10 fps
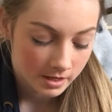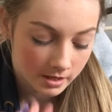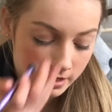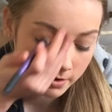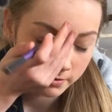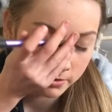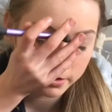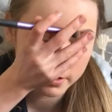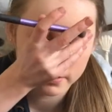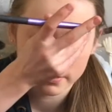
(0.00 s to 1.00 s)
Now I'm
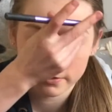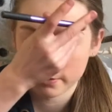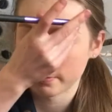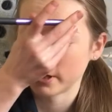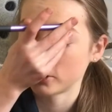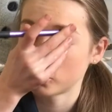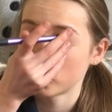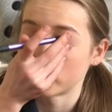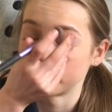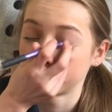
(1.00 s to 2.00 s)
going for Pink
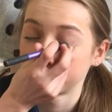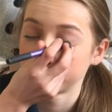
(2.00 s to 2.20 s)
Sugar,